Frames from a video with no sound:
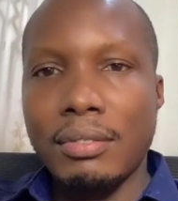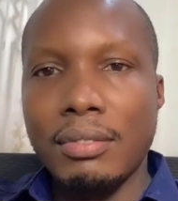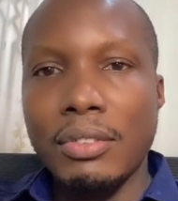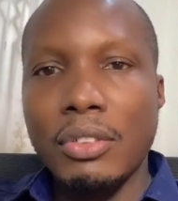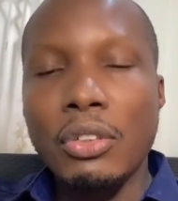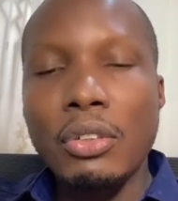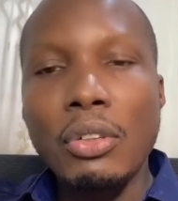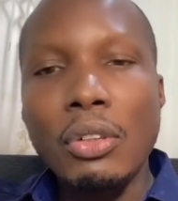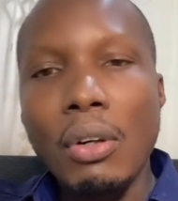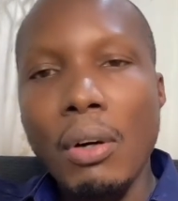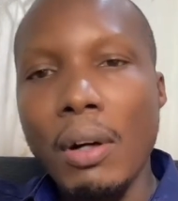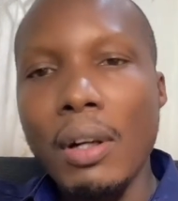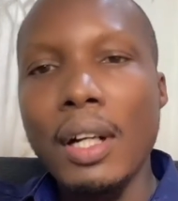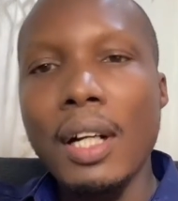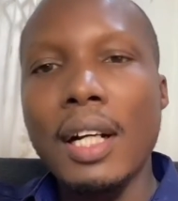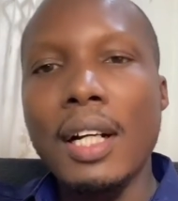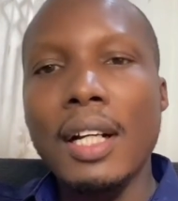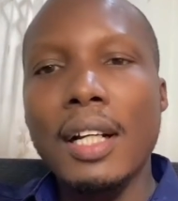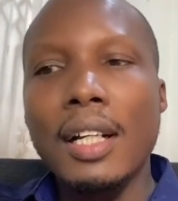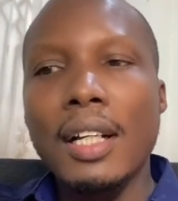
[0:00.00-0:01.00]

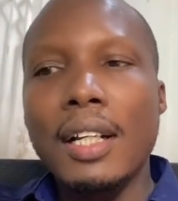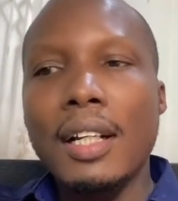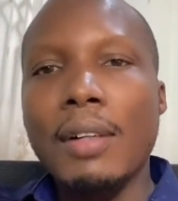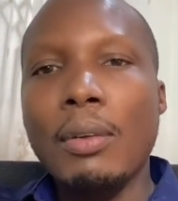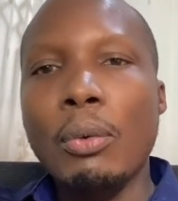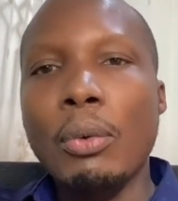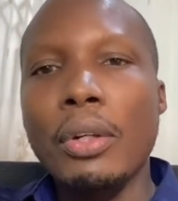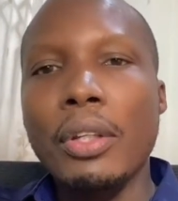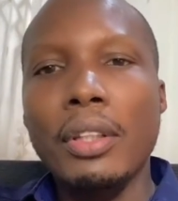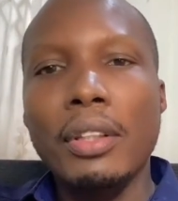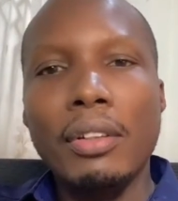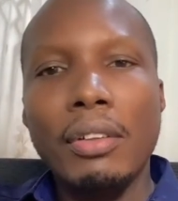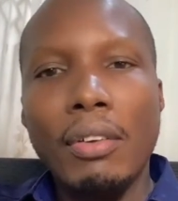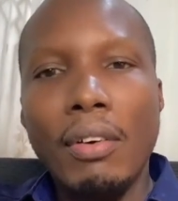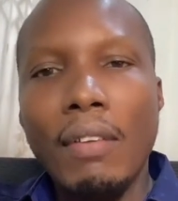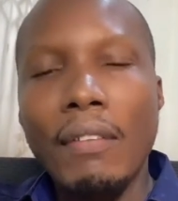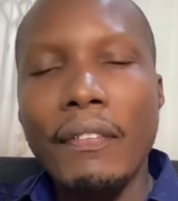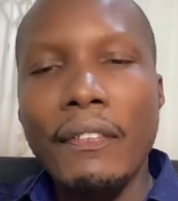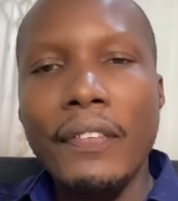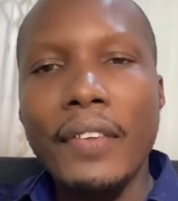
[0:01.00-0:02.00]
wrong, with
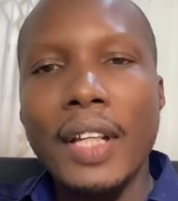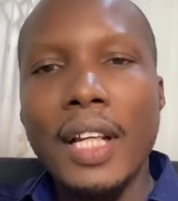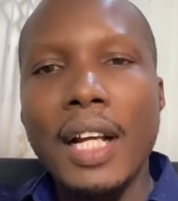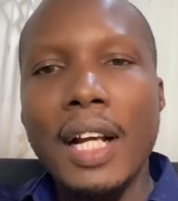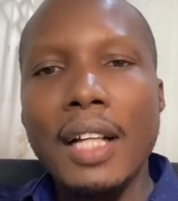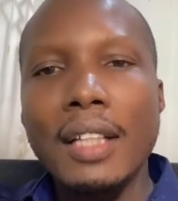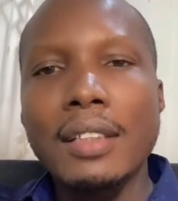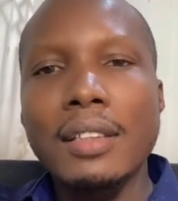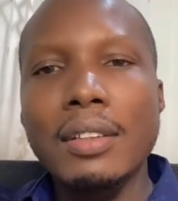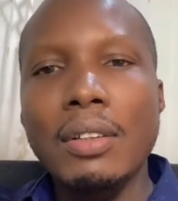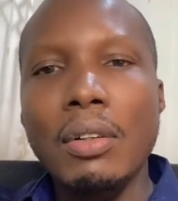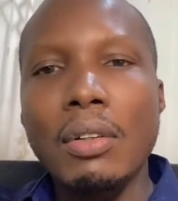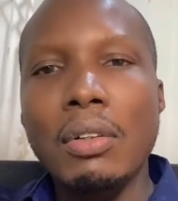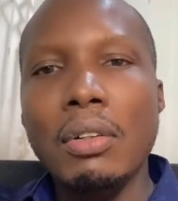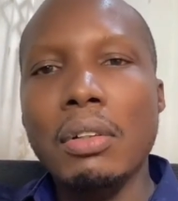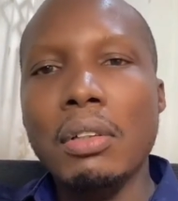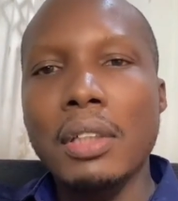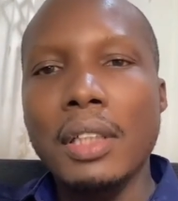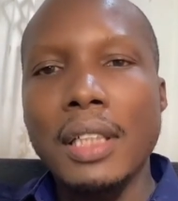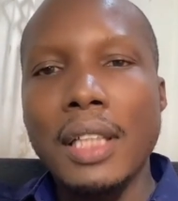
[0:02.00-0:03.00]
wrong figures
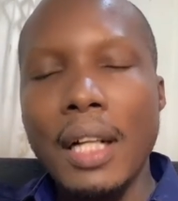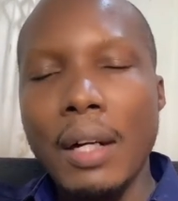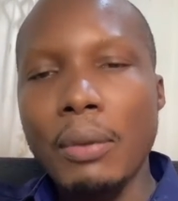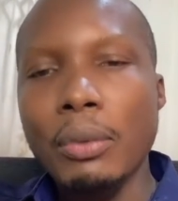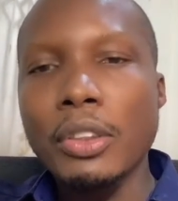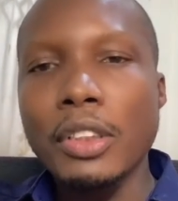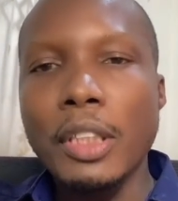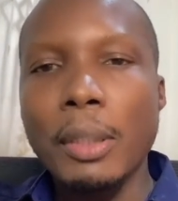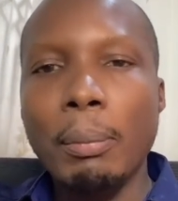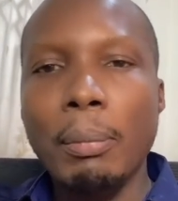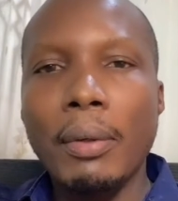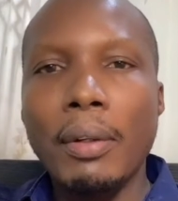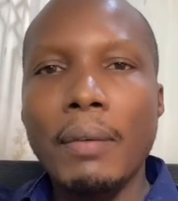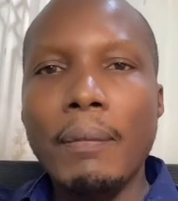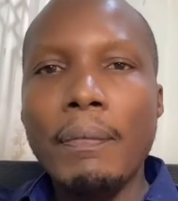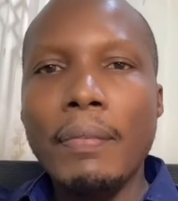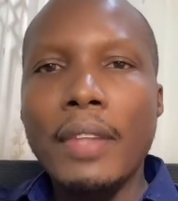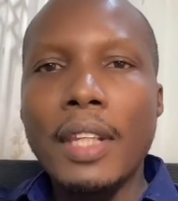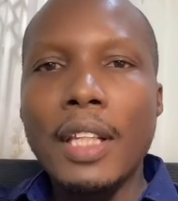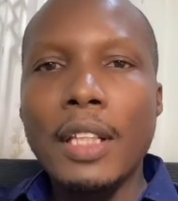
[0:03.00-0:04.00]
or doubtable,